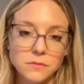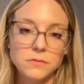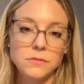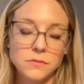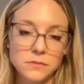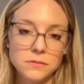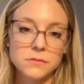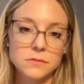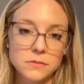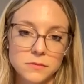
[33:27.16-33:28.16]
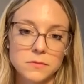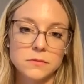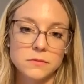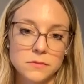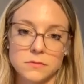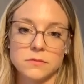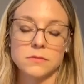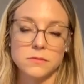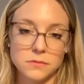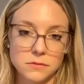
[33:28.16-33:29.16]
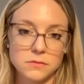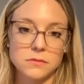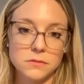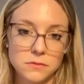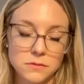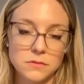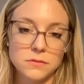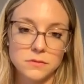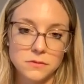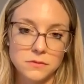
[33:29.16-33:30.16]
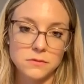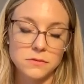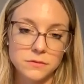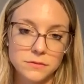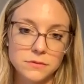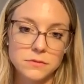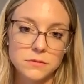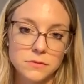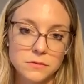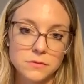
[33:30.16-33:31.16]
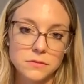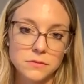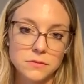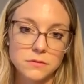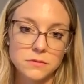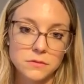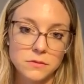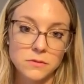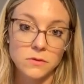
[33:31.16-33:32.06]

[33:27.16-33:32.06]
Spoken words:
This person isn't speaking.